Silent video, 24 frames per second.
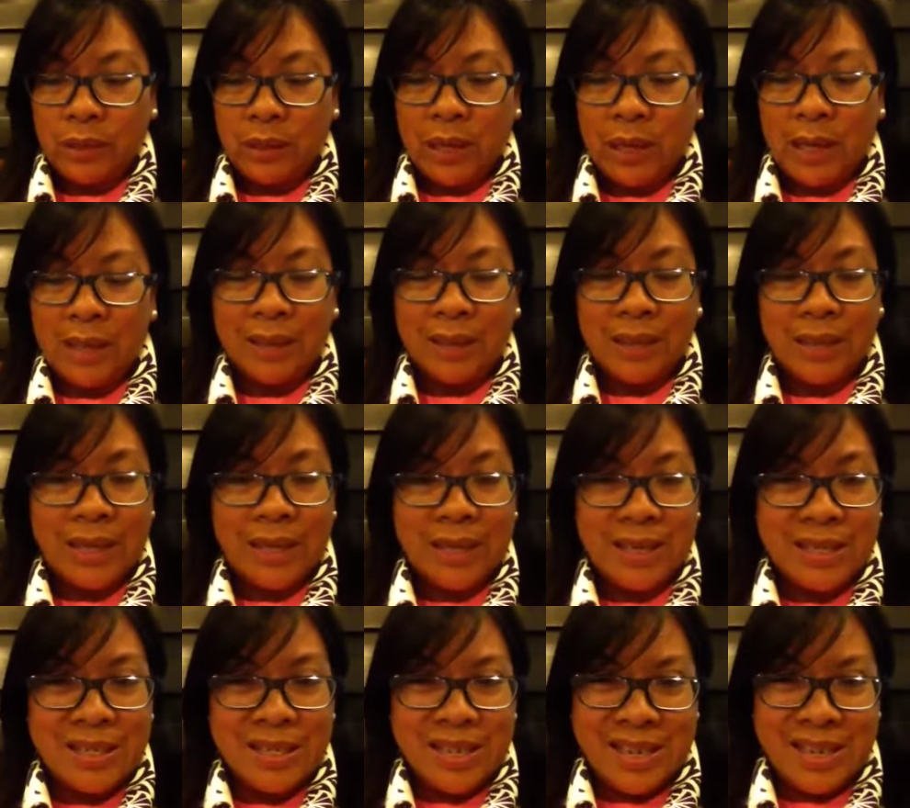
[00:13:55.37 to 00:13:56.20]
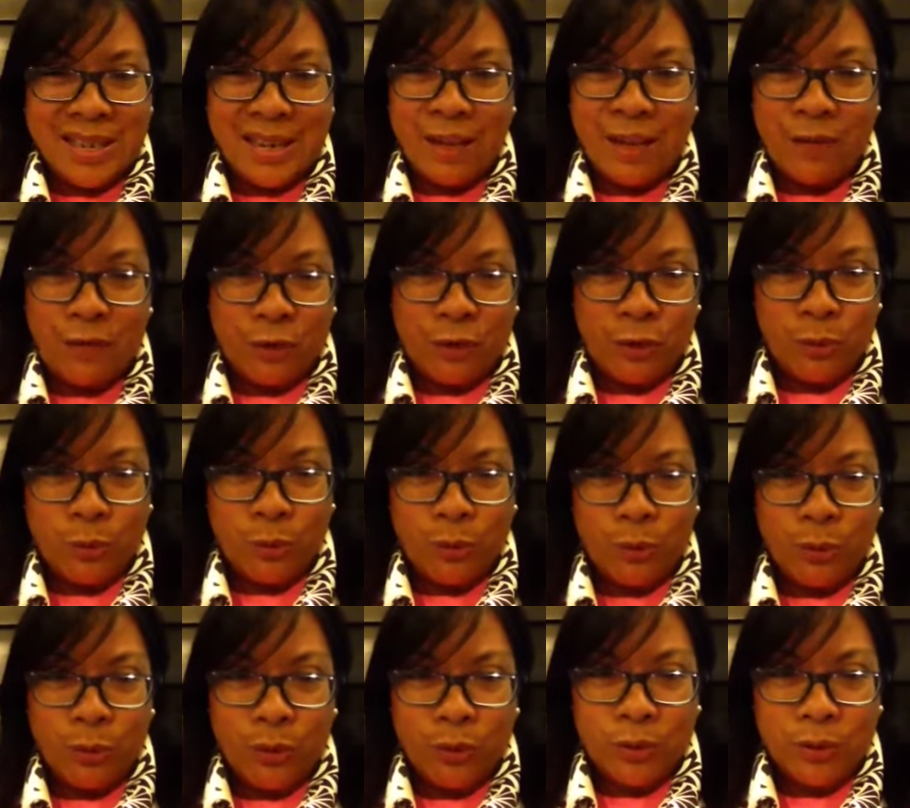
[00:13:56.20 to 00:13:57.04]
I think it's
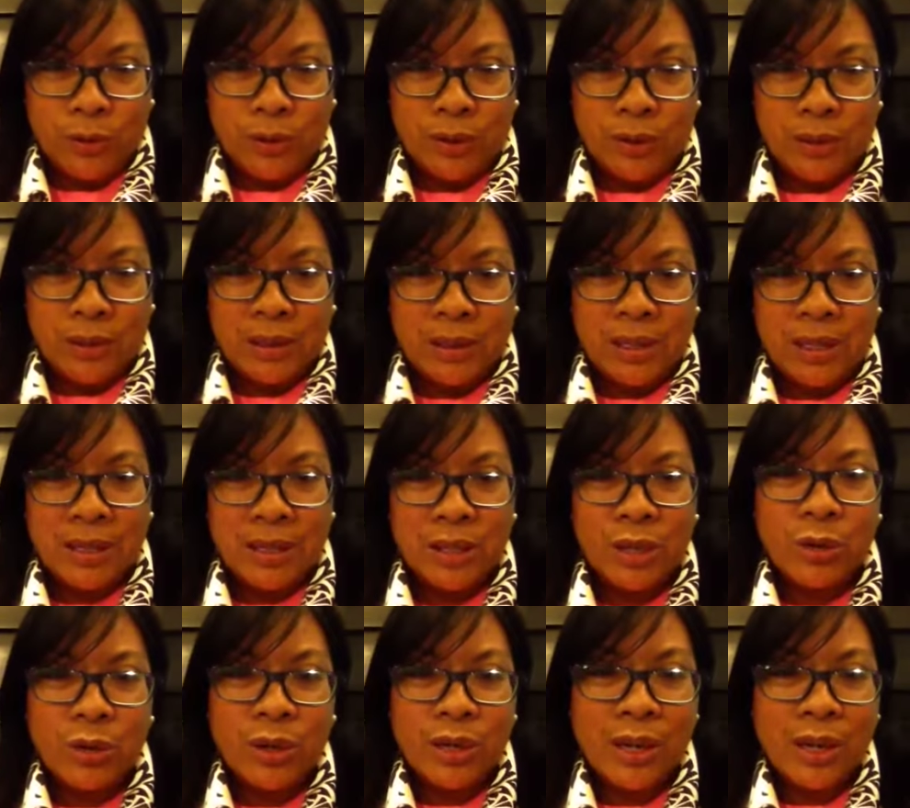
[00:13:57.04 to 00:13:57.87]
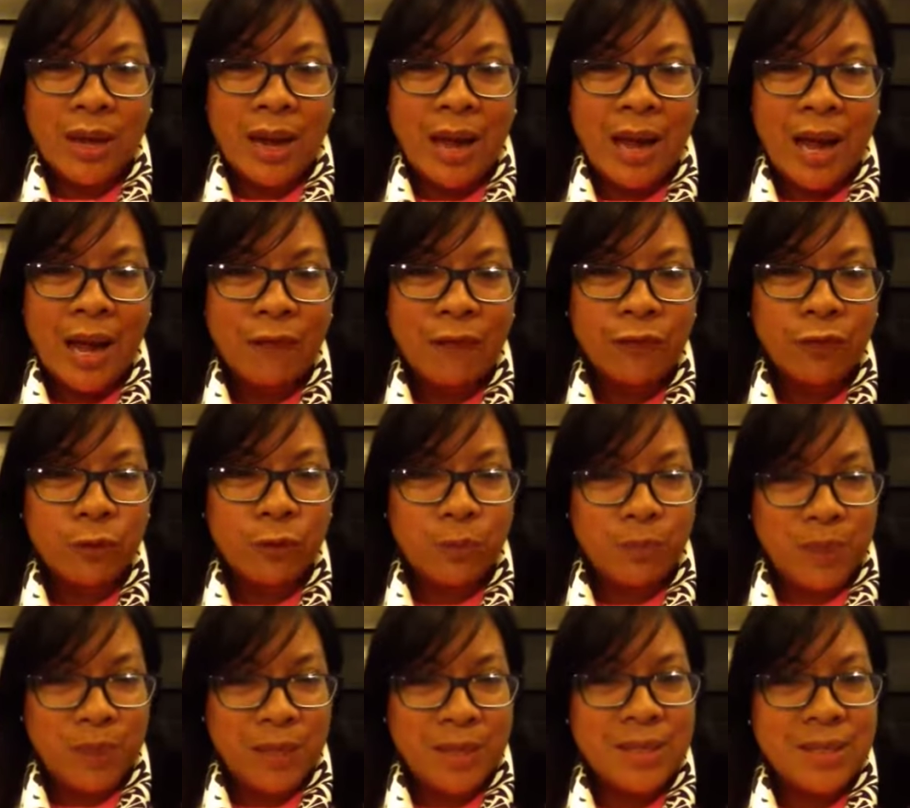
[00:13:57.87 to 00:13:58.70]
inevitable that they're going to have to
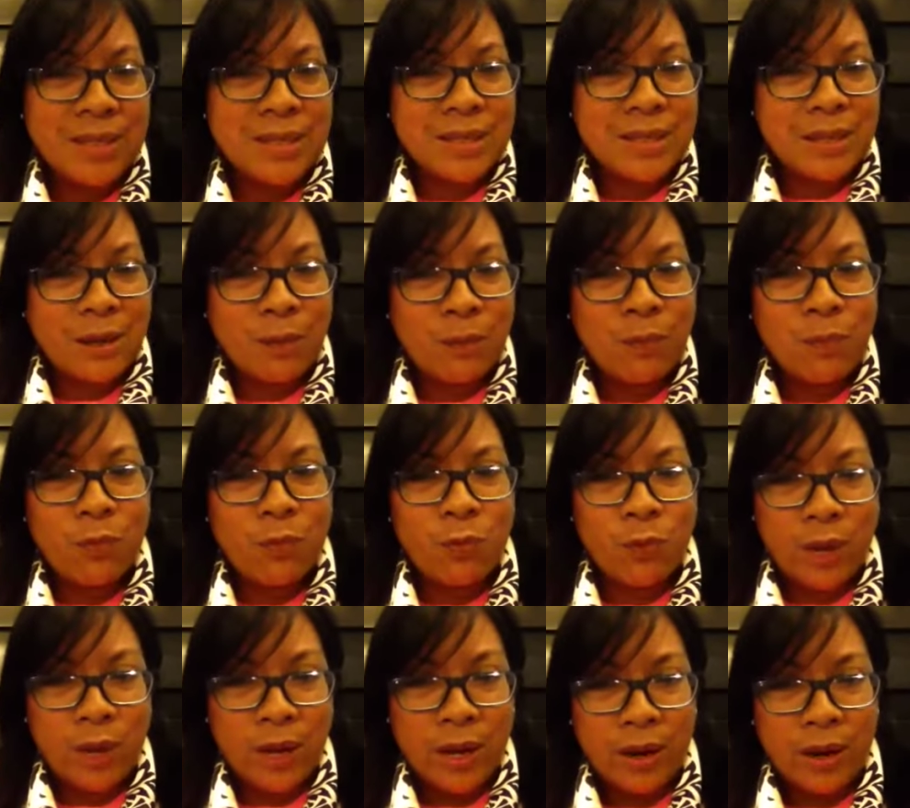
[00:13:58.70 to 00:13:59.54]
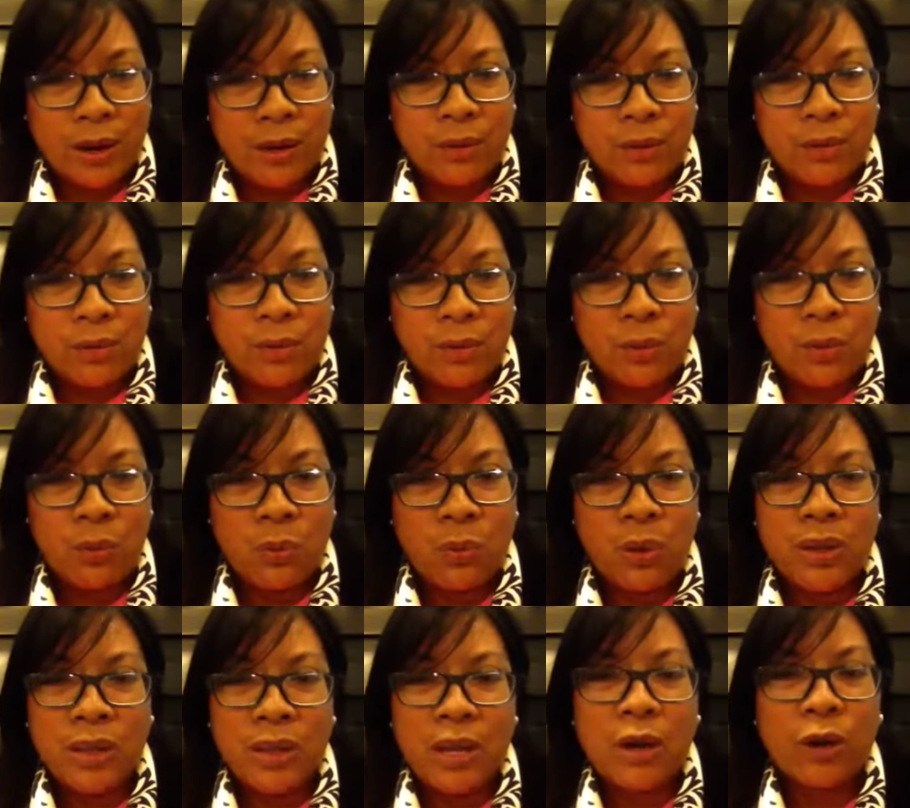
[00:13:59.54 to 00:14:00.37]
be somewhere
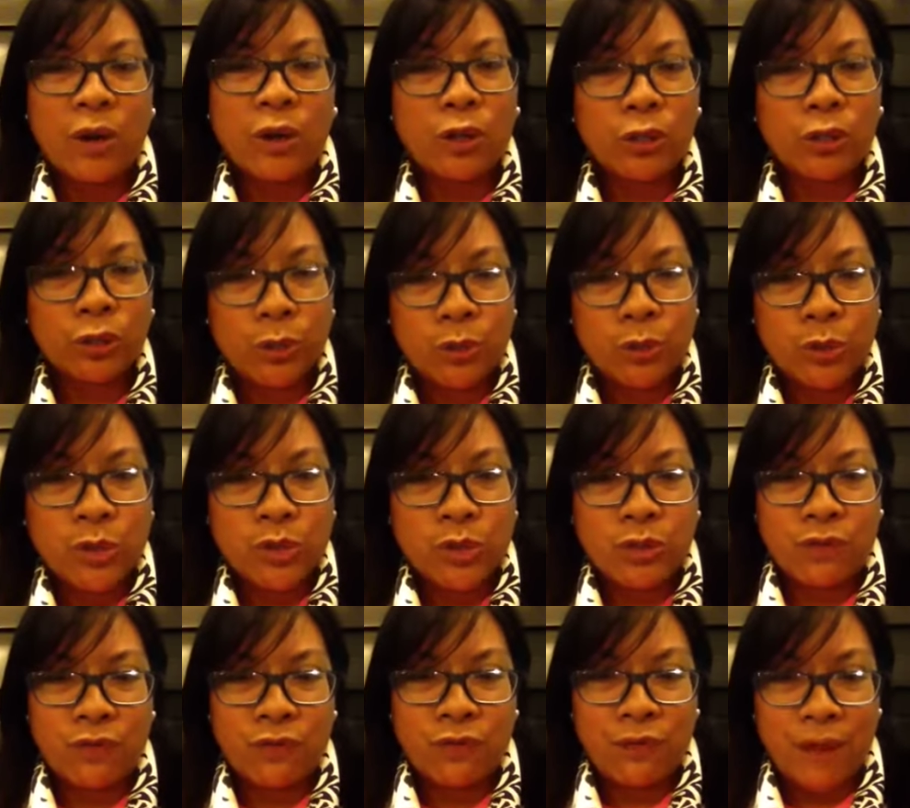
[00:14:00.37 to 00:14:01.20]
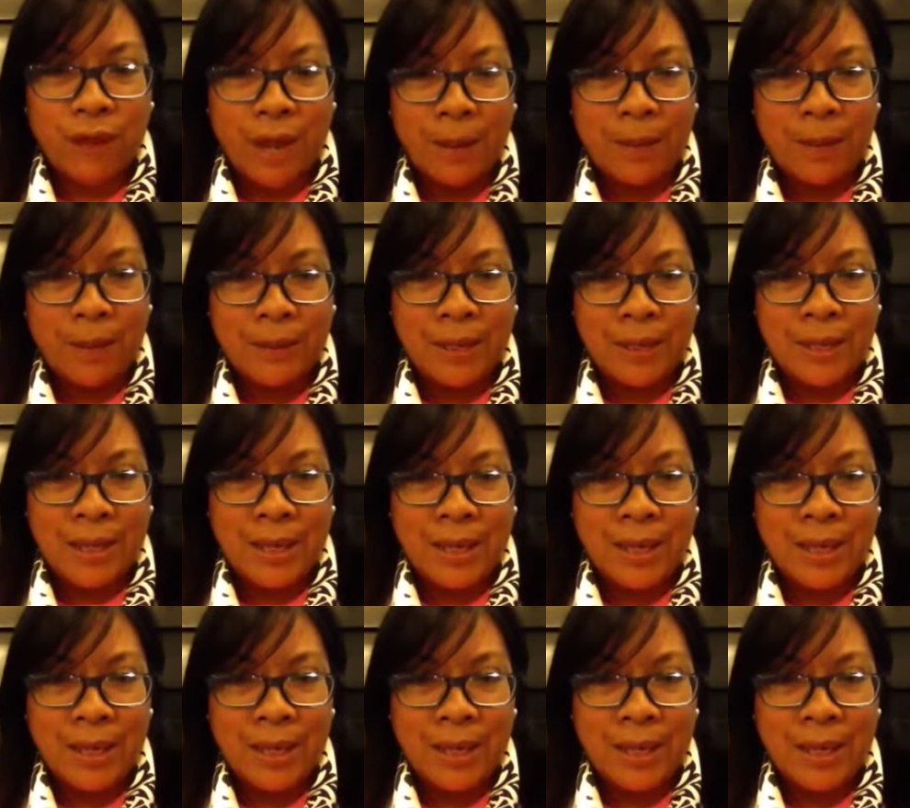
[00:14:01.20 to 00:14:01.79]
where they are close to family.